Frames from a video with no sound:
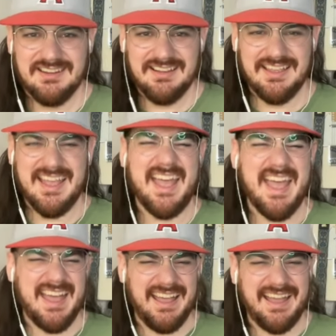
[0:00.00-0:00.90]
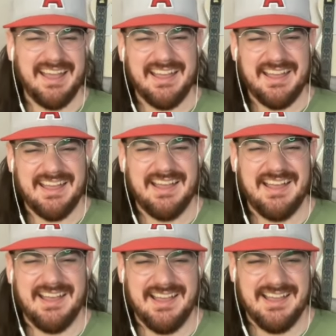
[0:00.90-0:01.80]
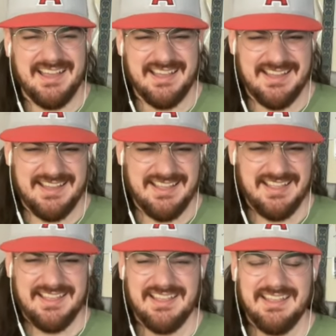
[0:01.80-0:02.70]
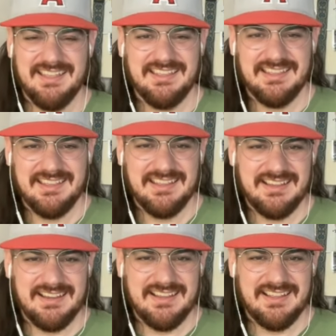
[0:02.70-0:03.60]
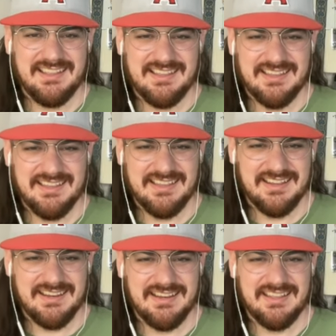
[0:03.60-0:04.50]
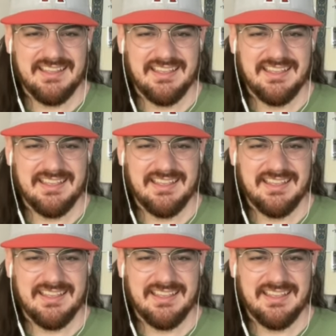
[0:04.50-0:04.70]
The person shown says nothing.